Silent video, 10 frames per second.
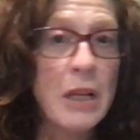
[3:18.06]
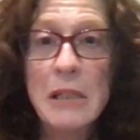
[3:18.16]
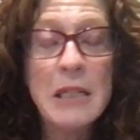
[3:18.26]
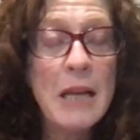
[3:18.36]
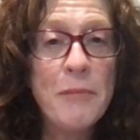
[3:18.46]

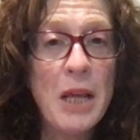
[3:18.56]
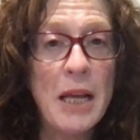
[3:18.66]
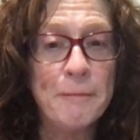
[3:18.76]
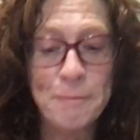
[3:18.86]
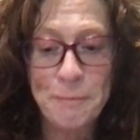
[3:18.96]
Same
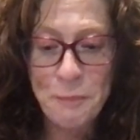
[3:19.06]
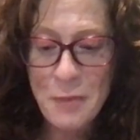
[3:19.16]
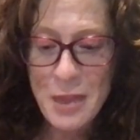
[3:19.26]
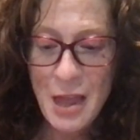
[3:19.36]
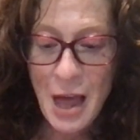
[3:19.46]
thing.
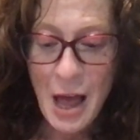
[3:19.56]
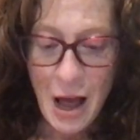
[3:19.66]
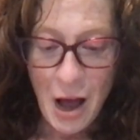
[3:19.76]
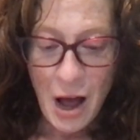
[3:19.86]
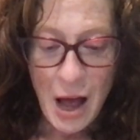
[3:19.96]

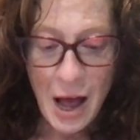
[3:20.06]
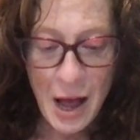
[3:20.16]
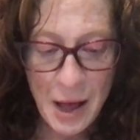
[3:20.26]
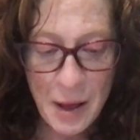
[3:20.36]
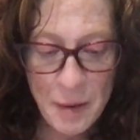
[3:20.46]

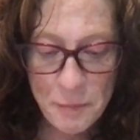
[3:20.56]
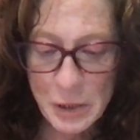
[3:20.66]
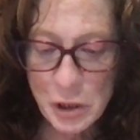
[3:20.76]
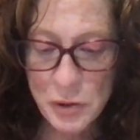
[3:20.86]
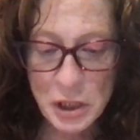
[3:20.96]

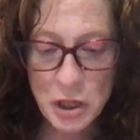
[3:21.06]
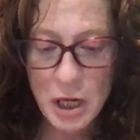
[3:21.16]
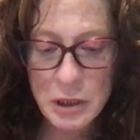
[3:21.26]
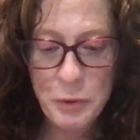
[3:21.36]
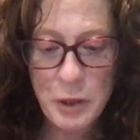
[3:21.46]
So I
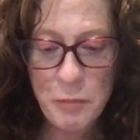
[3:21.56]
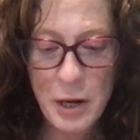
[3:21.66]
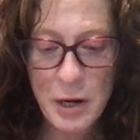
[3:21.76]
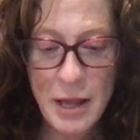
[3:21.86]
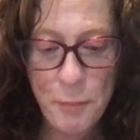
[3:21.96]
talked a bit
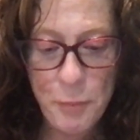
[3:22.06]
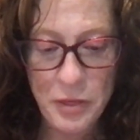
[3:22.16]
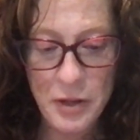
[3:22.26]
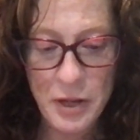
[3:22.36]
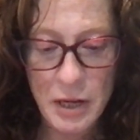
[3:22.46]
about
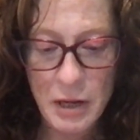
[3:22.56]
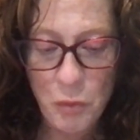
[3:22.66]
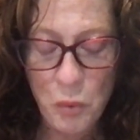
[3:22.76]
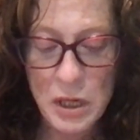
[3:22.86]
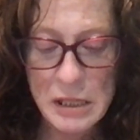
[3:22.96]
empathy.
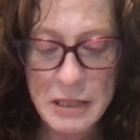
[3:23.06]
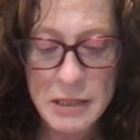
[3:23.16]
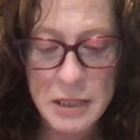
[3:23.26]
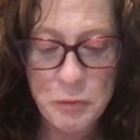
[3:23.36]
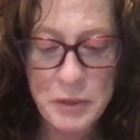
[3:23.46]
What is a
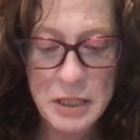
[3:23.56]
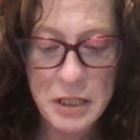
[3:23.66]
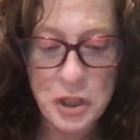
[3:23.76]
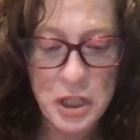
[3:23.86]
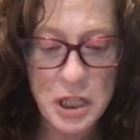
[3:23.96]

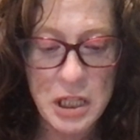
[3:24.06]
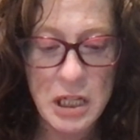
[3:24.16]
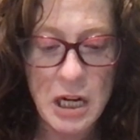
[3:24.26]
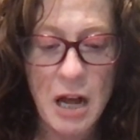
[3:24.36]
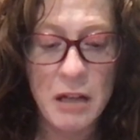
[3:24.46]

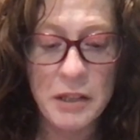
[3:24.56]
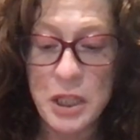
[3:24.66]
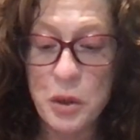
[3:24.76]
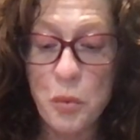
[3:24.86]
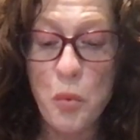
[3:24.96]
disposition I'll
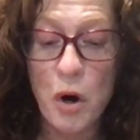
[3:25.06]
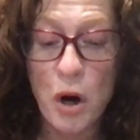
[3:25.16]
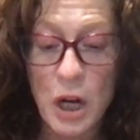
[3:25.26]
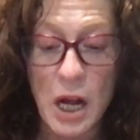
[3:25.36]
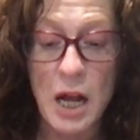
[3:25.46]
need to
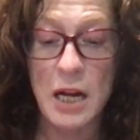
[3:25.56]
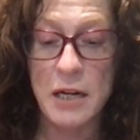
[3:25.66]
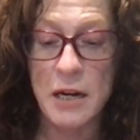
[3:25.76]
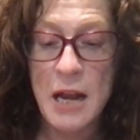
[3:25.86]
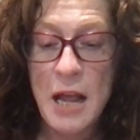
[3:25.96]
work on
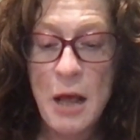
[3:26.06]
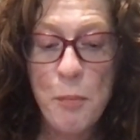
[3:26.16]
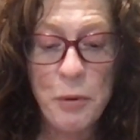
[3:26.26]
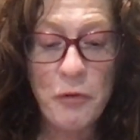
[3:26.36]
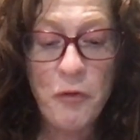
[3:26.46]

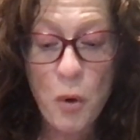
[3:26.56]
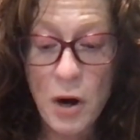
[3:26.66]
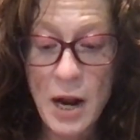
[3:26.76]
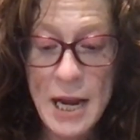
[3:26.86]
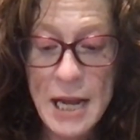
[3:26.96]
before
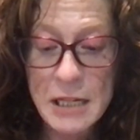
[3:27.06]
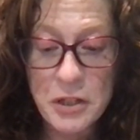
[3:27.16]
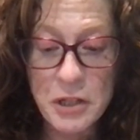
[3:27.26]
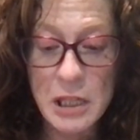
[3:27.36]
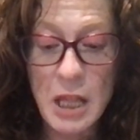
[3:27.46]
I
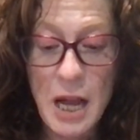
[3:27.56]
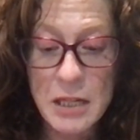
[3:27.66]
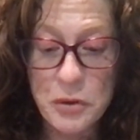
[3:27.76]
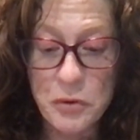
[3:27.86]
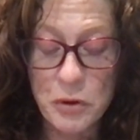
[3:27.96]
enter a
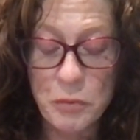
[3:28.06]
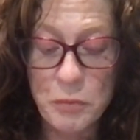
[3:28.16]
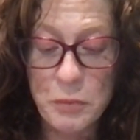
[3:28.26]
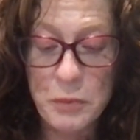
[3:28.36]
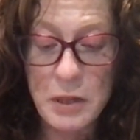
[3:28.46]
classroom
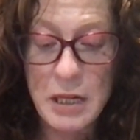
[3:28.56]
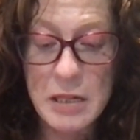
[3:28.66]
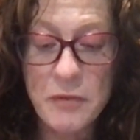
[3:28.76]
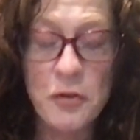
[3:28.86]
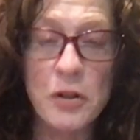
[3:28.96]
as
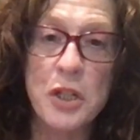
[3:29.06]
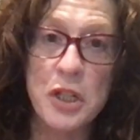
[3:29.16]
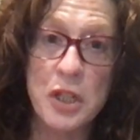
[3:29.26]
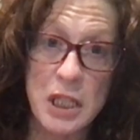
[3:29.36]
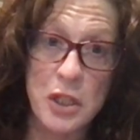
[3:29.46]
a first
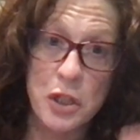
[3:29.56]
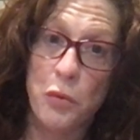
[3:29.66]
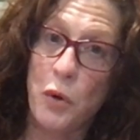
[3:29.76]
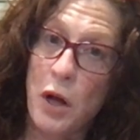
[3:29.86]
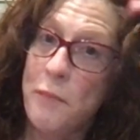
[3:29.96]
year teacher?
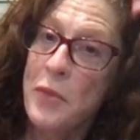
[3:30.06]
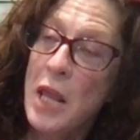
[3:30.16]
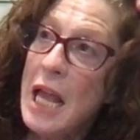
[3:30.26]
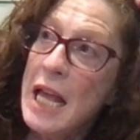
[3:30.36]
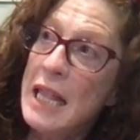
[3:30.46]
Well,
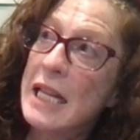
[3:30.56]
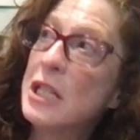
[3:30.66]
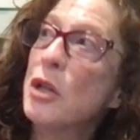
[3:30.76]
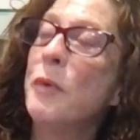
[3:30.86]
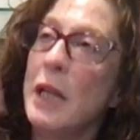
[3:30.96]
this
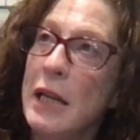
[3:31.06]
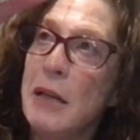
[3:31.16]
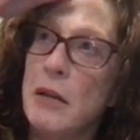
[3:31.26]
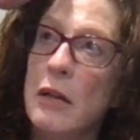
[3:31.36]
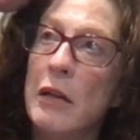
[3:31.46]
will be